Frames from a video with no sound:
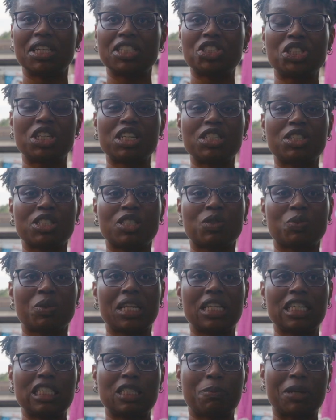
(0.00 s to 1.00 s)
This year is just
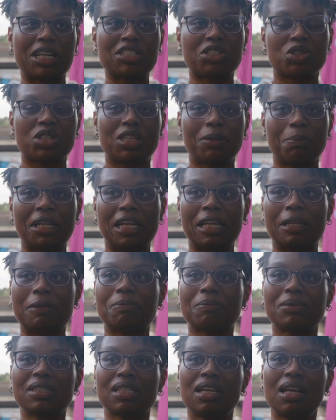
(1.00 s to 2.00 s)
really special to
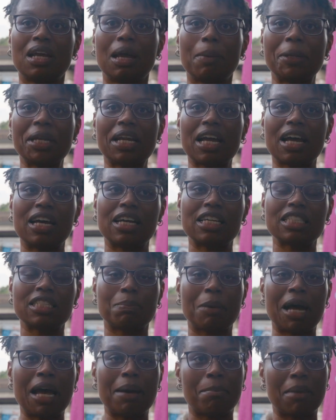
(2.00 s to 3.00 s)
me
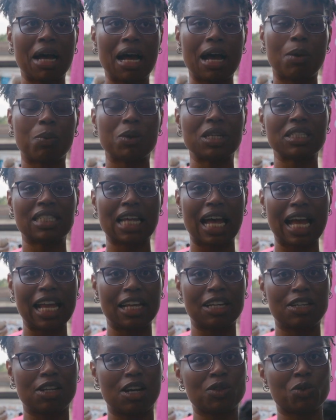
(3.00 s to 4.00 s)
because my mom was
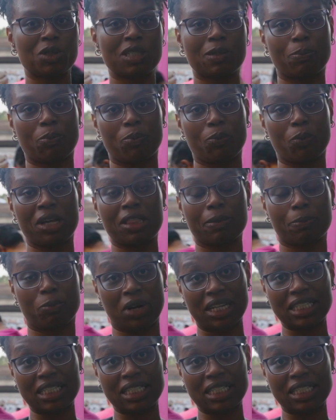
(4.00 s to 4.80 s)
diagnosed with